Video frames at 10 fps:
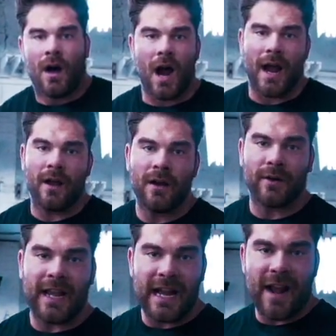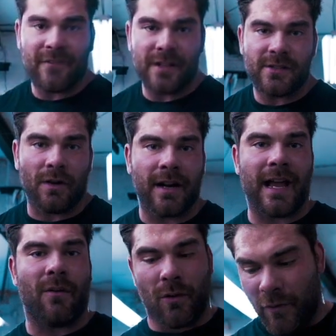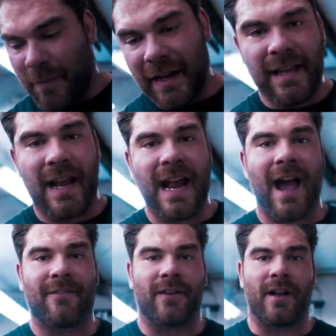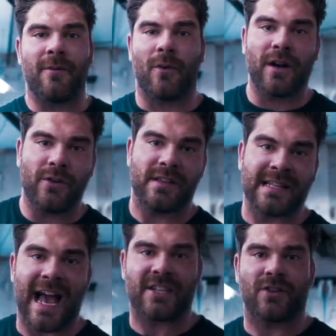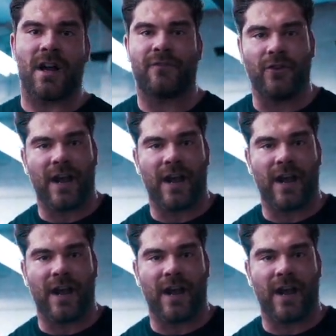All right, we're getting after this workout. Well, we've been getting after it. We're gonna do this last round for you